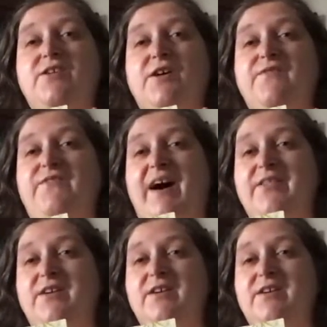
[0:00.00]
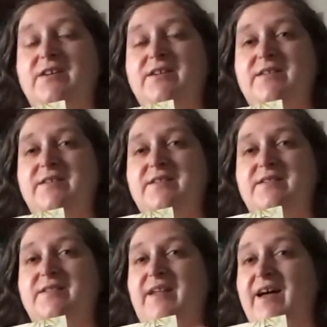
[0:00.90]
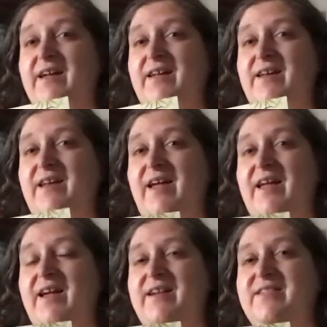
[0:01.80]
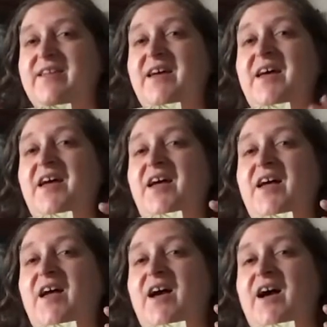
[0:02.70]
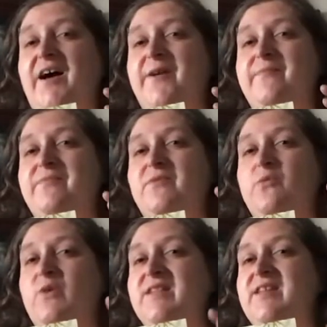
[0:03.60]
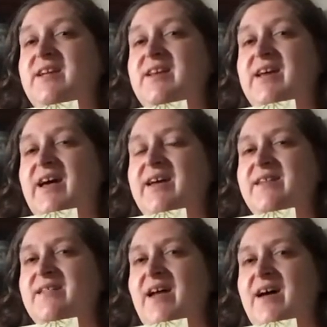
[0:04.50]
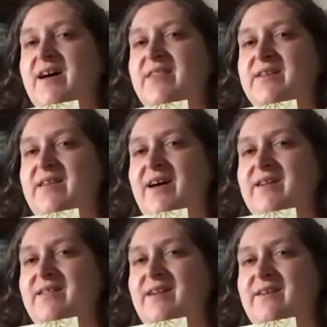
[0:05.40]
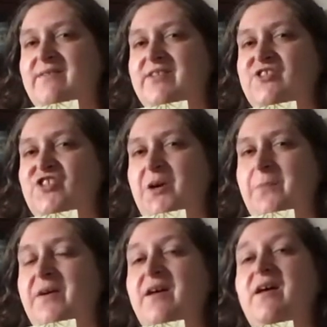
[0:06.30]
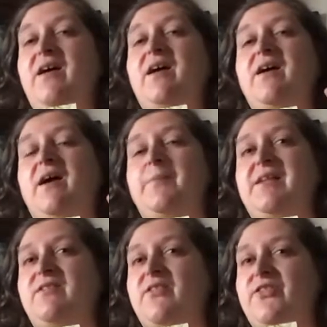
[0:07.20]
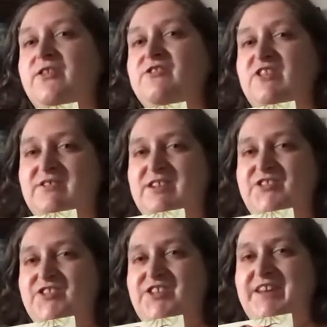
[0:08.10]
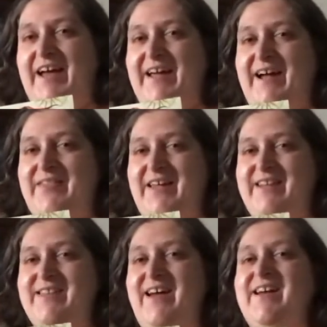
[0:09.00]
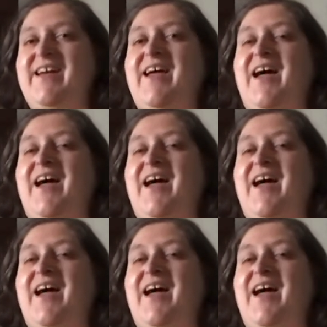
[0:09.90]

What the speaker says: Her father is dying, and once he dies on the decks of the ship, he's the third generation to die on that deck,